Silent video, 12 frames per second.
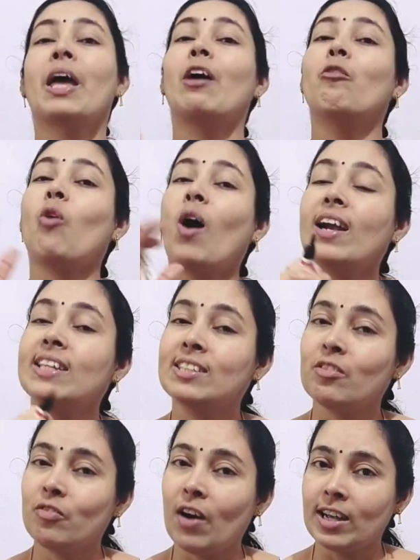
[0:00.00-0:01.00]
And what is
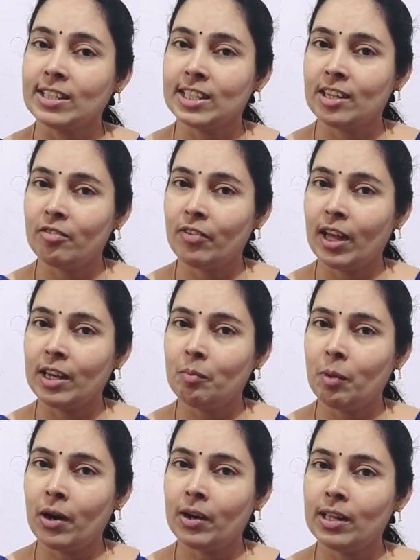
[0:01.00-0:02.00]
the function of
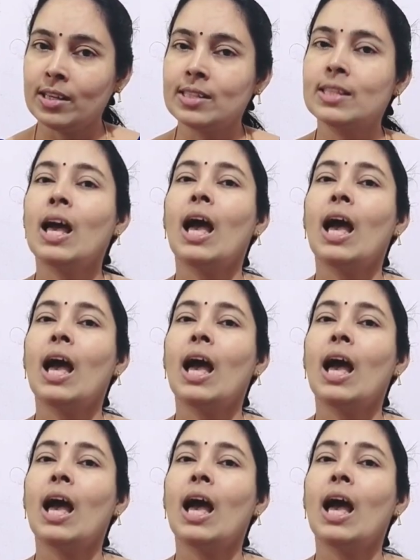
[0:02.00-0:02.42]
antibiotics?